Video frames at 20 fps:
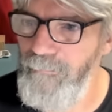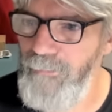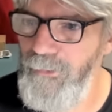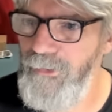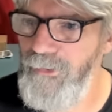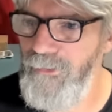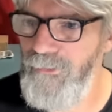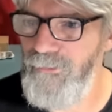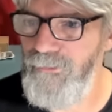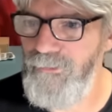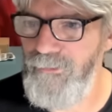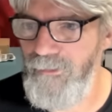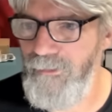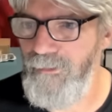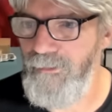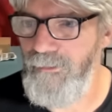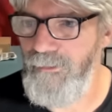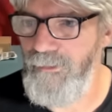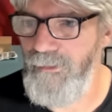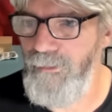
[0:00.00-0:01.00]
because
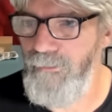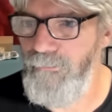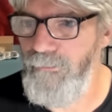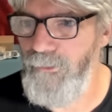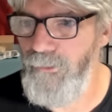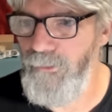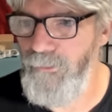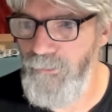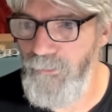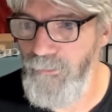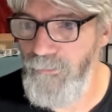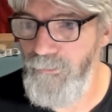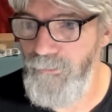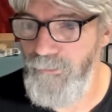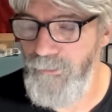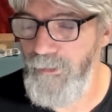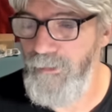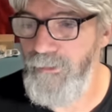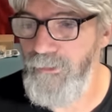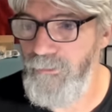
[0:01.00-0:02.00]
anyone who knows
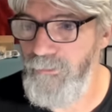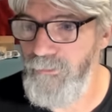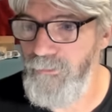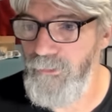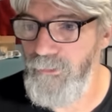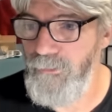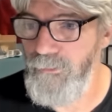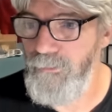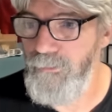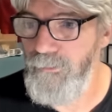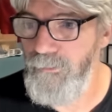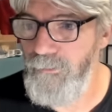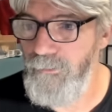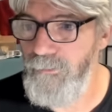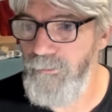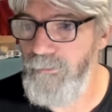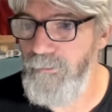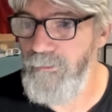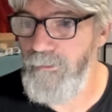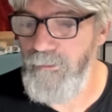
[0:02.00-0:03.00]
Alex
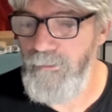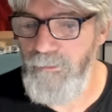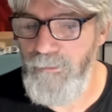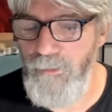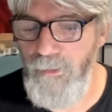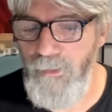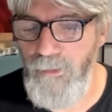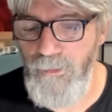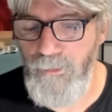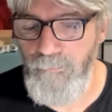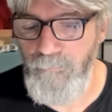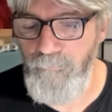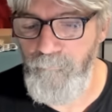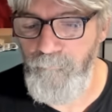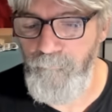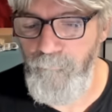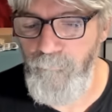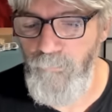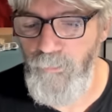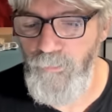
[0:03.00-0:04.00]
Jones
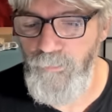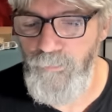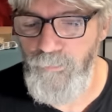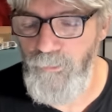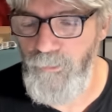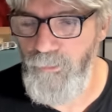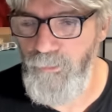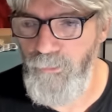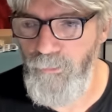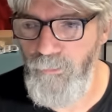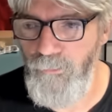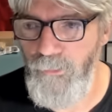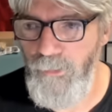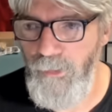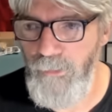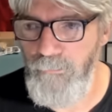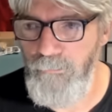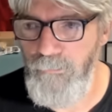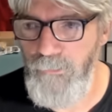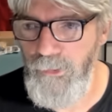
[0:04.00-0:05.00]
um, will sort of know what
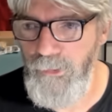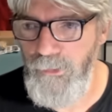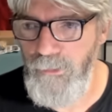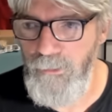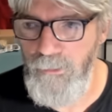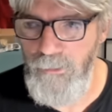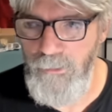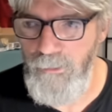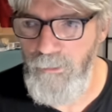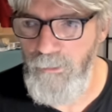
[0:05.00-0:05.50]
I mean